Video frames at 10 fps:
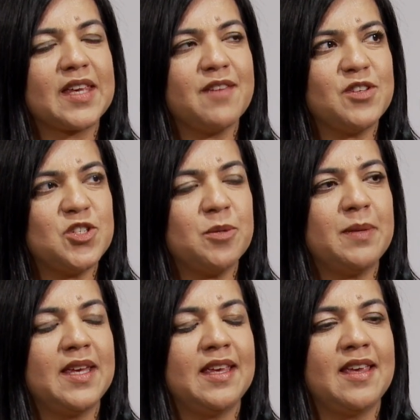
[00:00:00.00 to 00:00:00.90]
given to
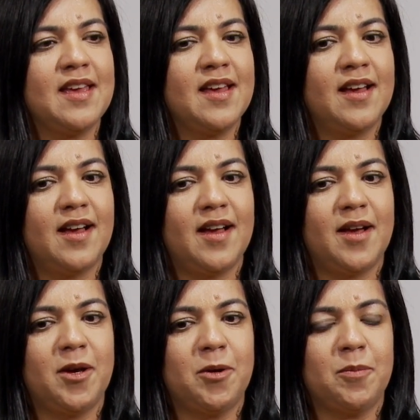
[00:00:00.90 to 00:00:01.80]
me
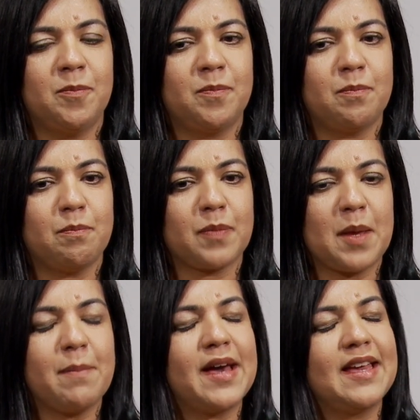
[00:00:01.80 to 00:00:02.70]

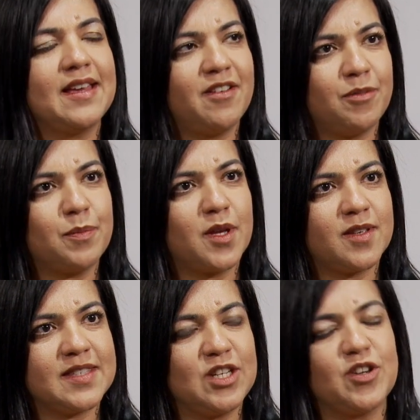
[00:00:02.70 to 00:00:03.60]
by
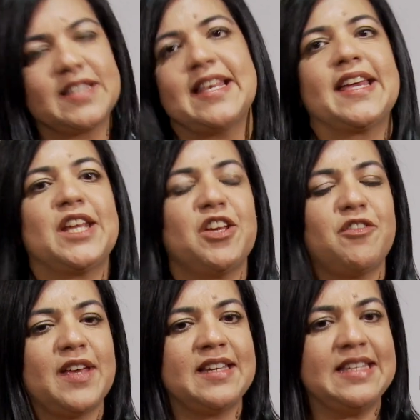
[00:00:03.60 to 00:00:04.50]
a senior
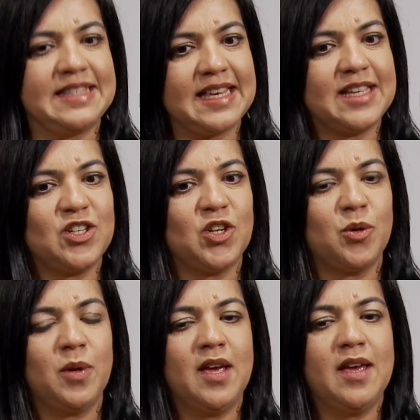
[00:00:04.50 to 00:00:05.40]
executive, and he said, you know,